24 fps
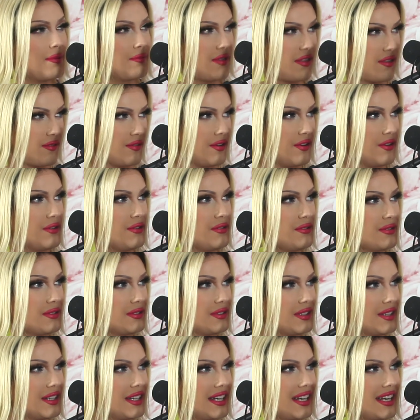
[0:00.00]
through."
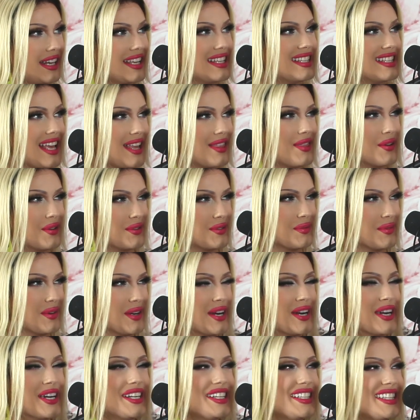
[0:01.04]
He said those
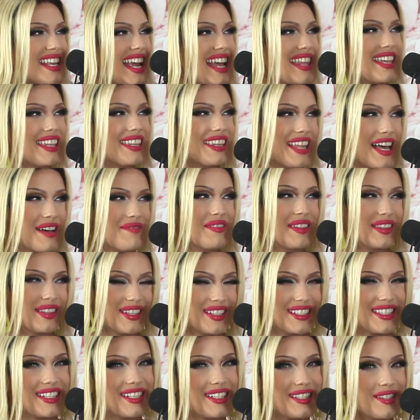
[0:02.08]
words. And then Lemon
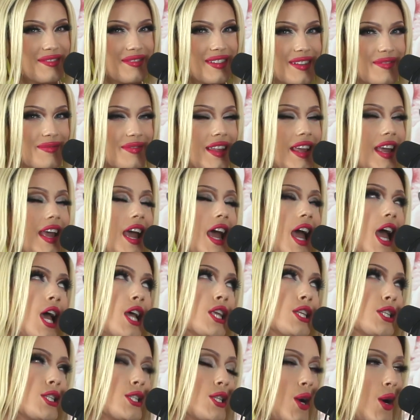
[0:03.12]
looked at us and went,
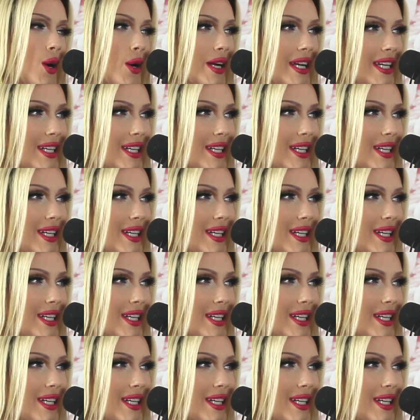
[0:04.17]
"Sorry,